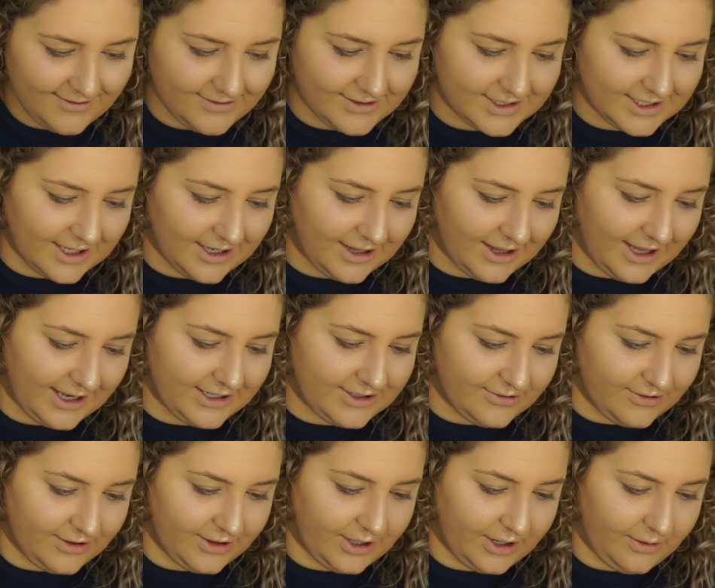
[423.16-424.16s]
Just gonna like
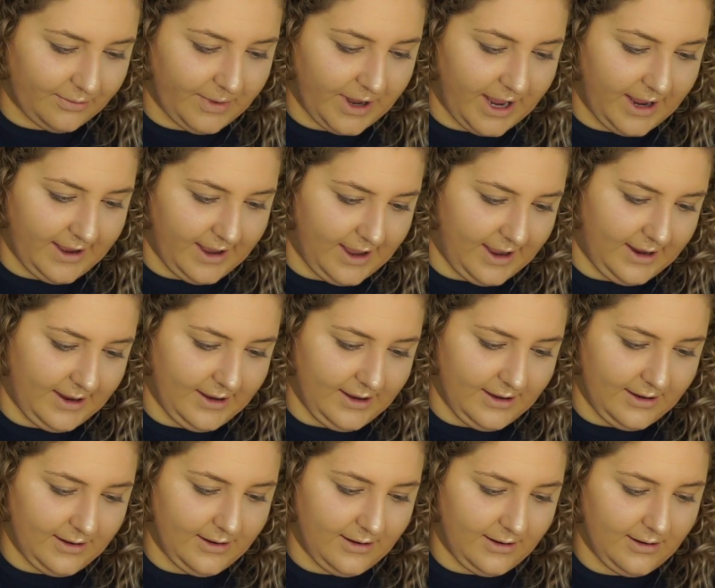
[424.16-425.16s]
do a little baking.
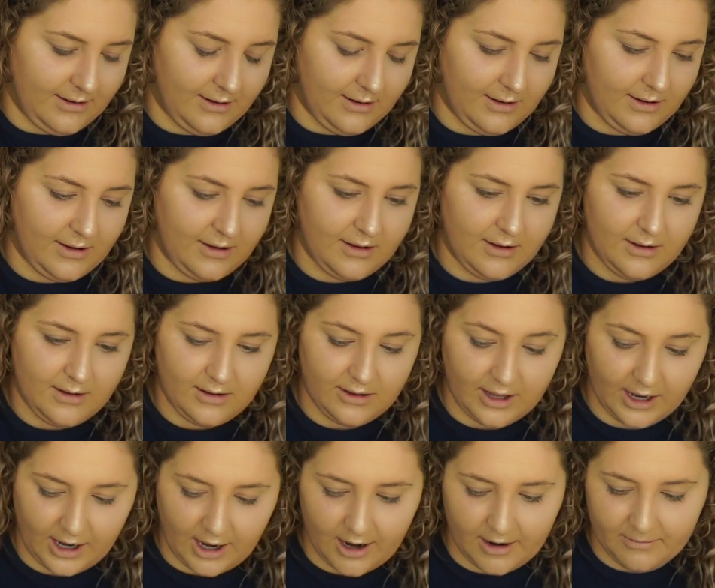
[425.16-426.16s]

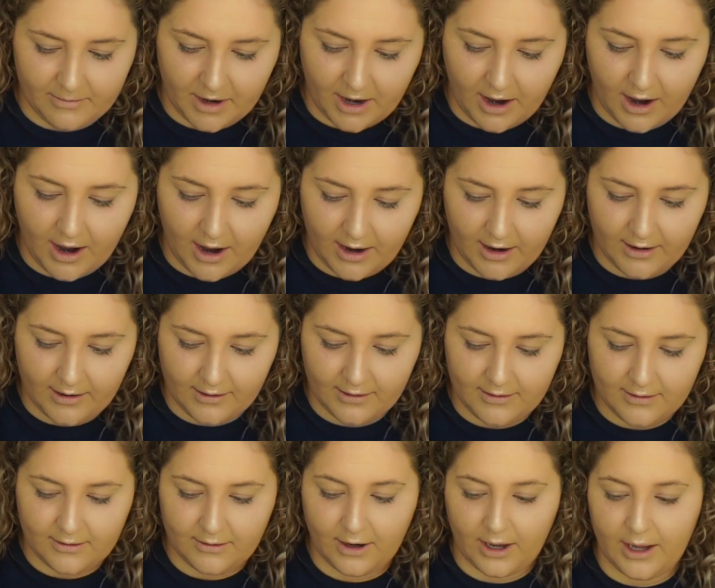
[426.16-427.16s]
That got in my eye.
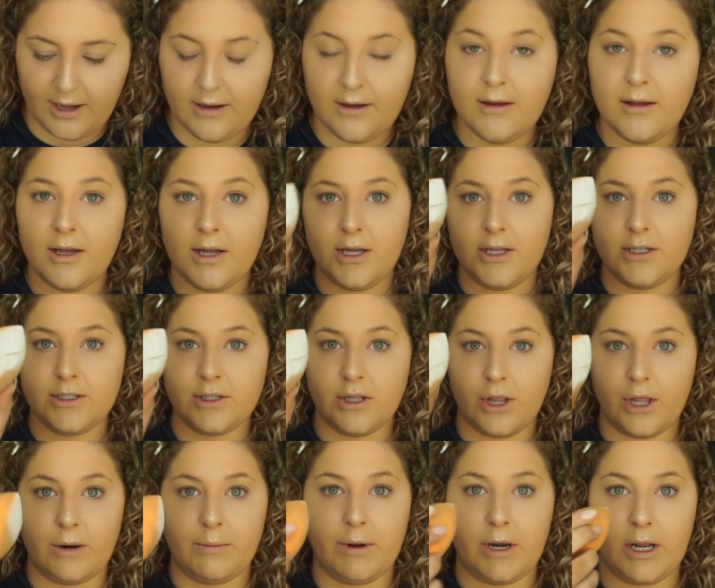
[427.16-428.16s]
Okay. A
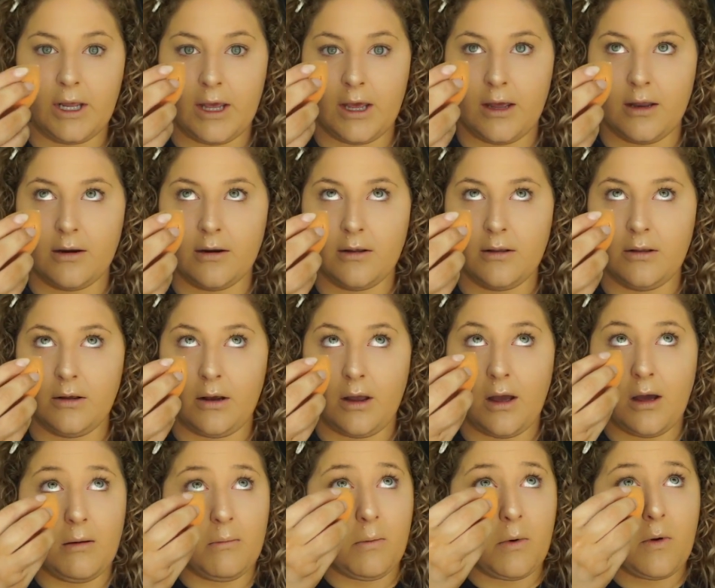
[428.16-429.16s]
little bit again. Look
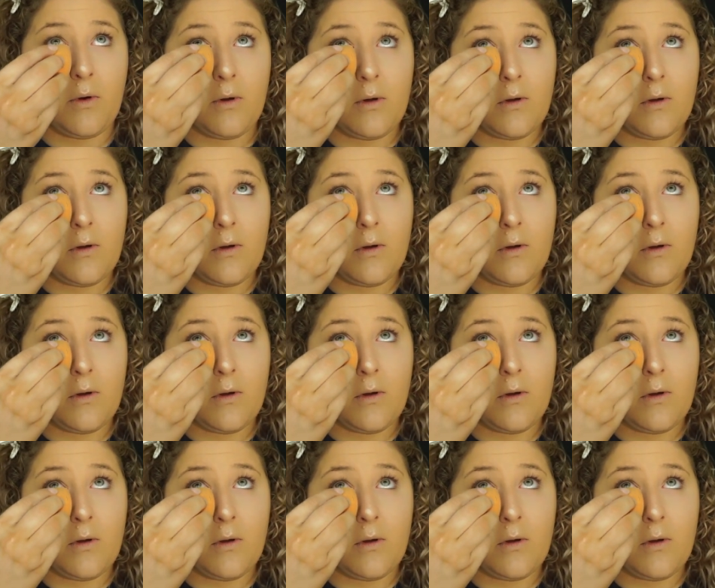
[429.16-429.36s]
up.